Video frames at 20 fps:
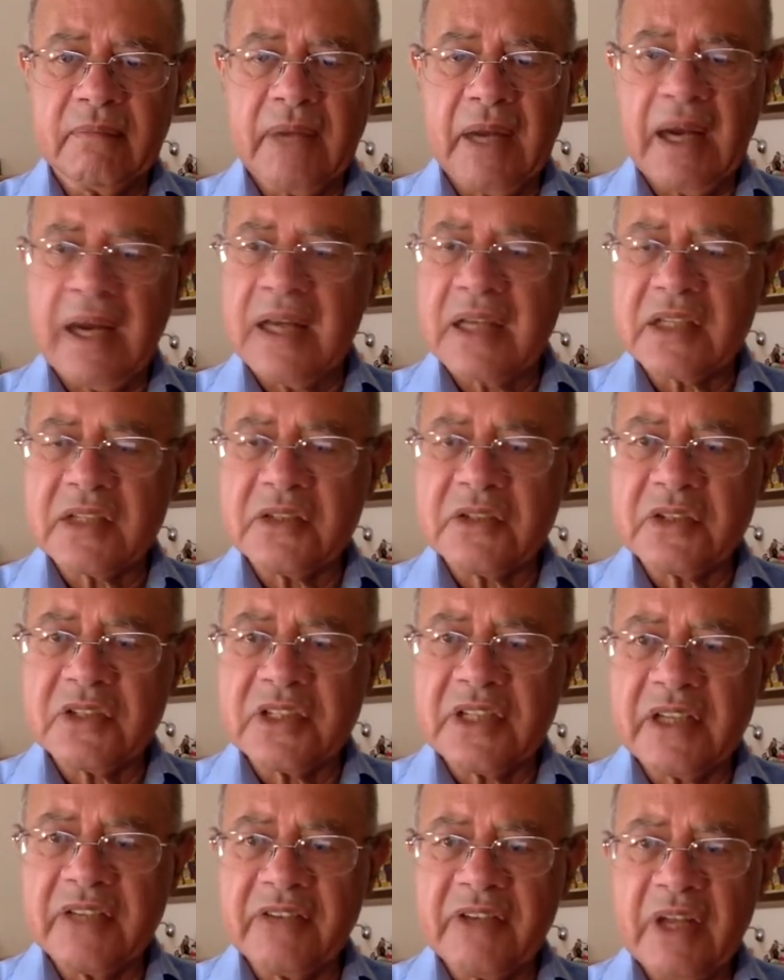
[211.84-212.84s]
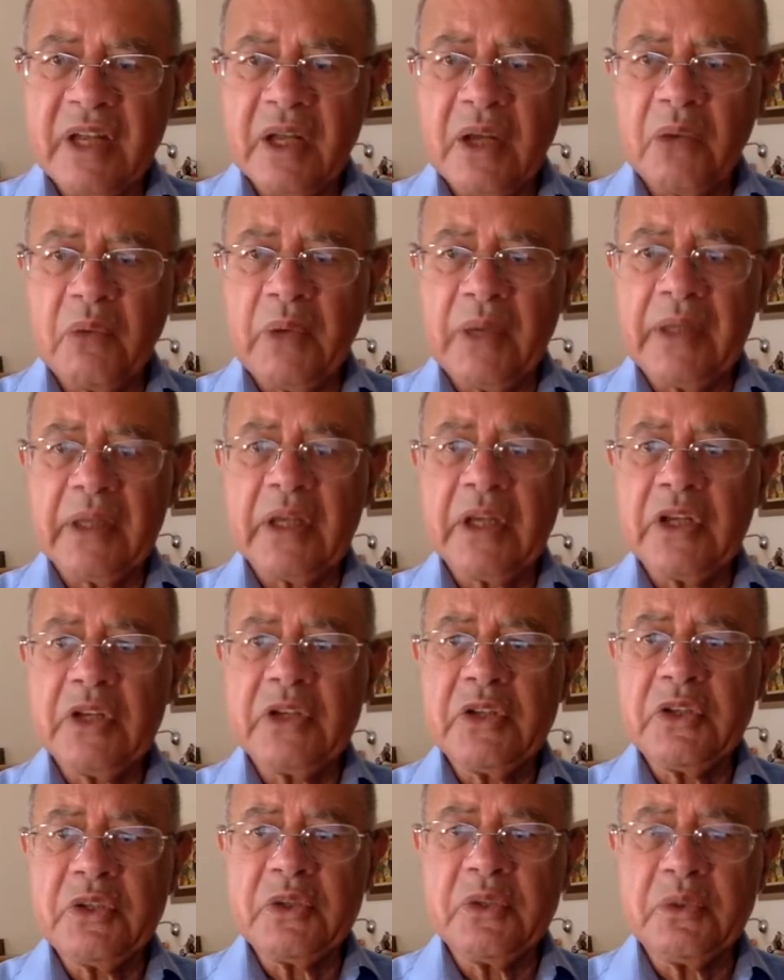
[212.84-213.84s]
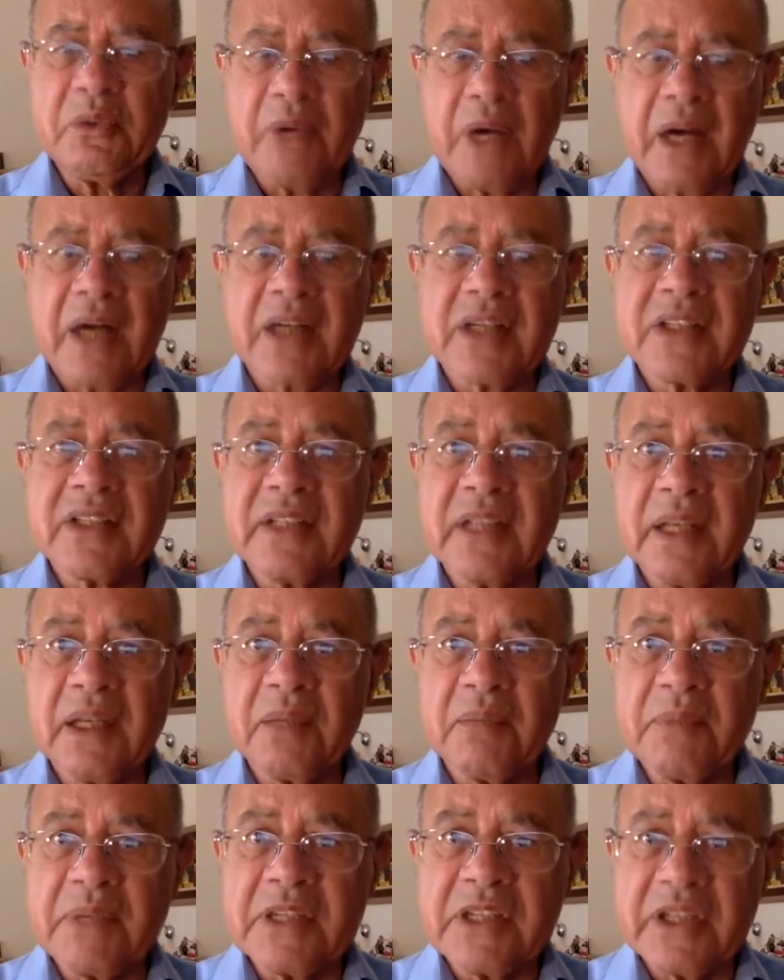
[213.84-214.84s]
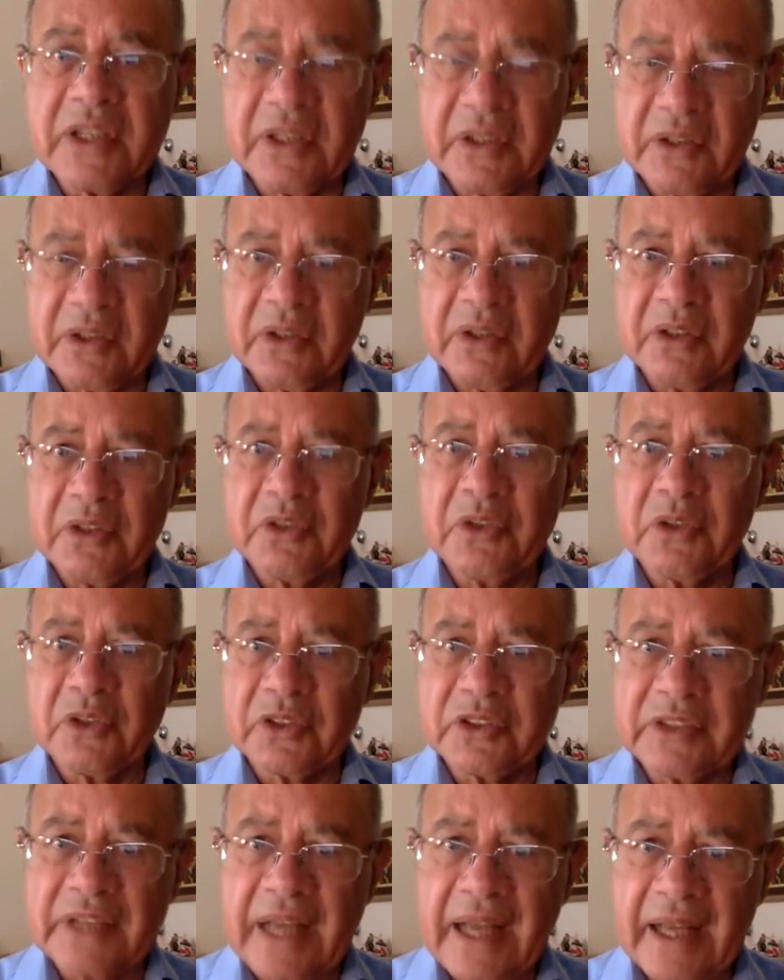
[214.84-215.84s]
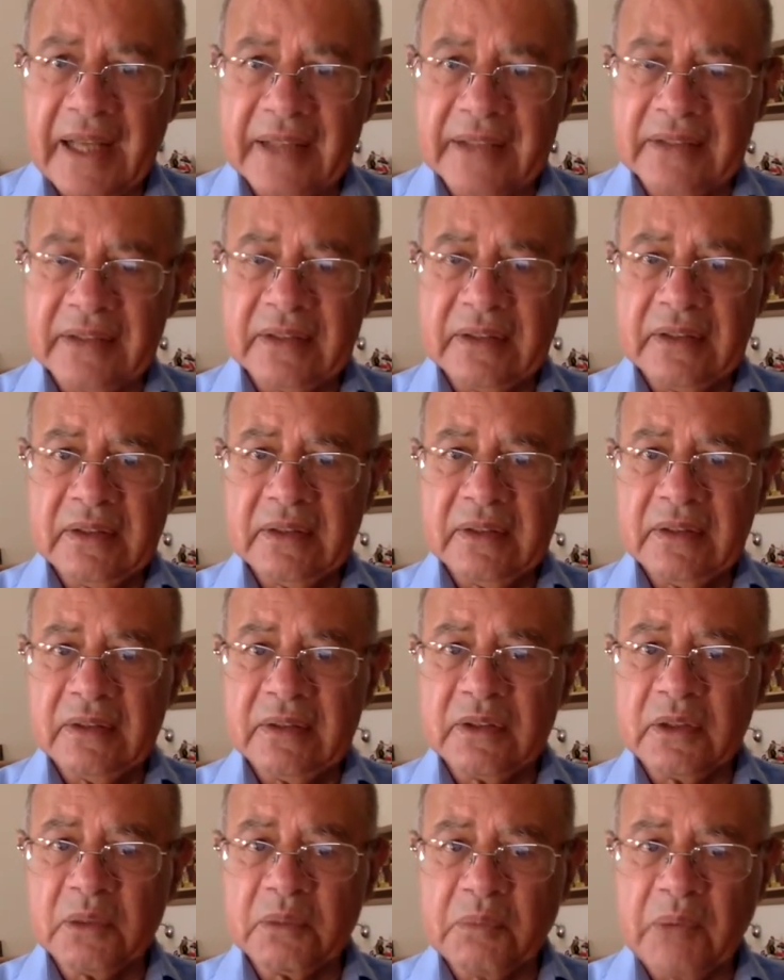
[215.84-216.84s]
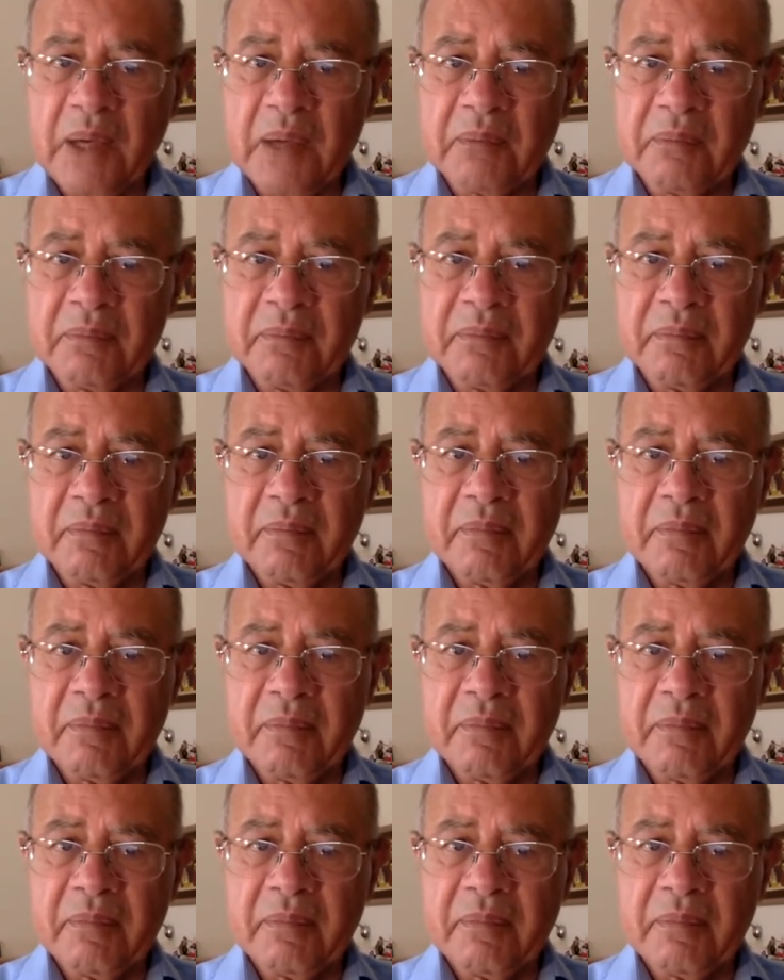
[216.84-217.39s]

Ask yourself why you are still missing your dad, your mom,